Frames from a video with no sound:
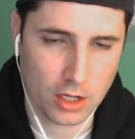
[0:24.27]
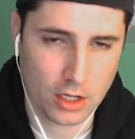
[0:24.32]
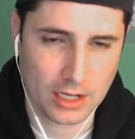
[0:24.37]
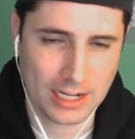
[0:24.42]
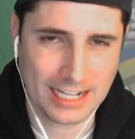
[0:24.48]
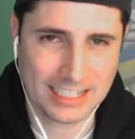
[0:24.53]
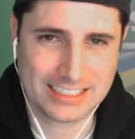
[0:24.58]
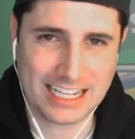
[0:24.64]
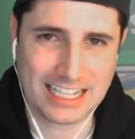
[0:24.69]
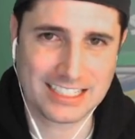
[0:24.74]

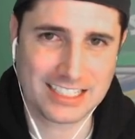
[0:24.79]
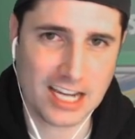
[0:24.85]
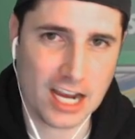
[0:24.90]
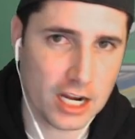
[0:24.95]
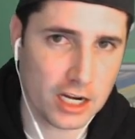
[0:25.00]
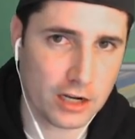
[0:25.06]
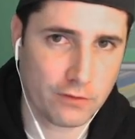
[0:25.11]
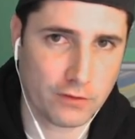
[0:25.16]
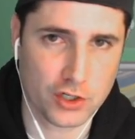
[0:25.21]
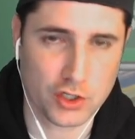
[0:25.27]
It's
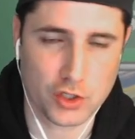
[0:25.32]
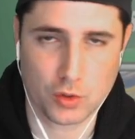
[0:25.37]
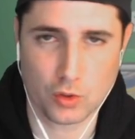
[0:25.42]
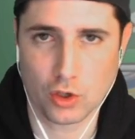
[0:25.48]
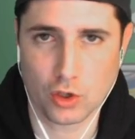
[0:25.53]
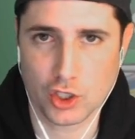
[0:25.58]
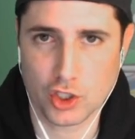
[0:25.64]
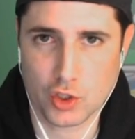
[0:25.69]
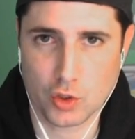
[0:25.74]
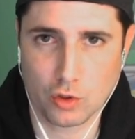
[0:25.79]
kind of control.
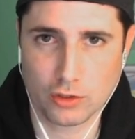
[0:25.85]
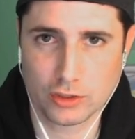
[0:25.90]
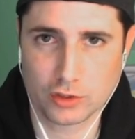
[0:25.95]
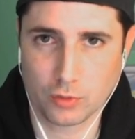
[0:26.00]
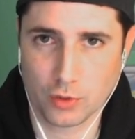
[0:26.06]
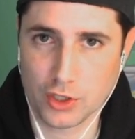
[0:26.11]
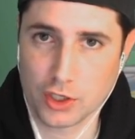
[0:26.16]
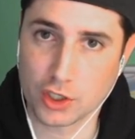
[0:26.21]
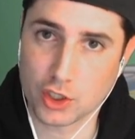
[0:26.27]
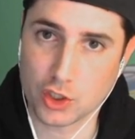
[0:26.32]
Control is
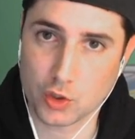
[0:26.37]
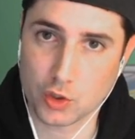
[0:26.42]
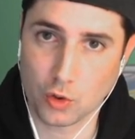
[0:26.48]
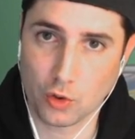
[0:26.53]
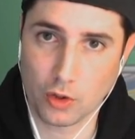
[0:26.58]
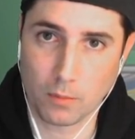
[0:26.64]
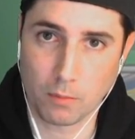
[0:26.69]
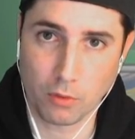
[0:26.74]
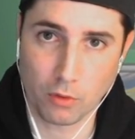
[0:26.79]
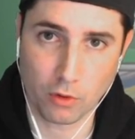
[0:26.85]
where you control
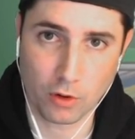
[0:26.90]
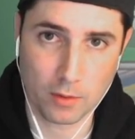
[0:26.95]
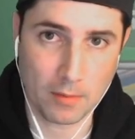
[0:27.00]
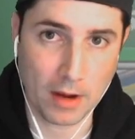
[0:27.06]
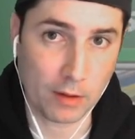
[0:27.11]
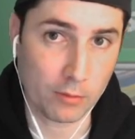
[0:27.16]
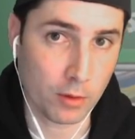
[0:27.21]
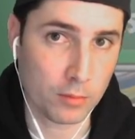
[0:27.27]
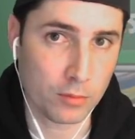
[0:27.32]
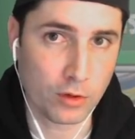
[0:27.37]
the board by
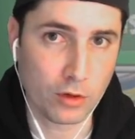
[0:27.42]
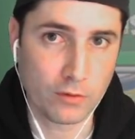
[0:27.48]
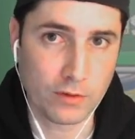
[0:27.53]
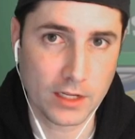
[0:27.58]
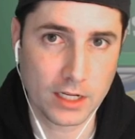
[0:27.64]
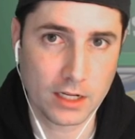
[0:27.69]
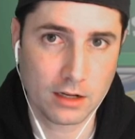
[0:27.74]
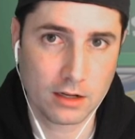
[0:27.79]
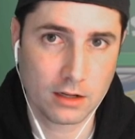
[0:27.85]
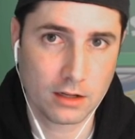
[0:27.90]
removing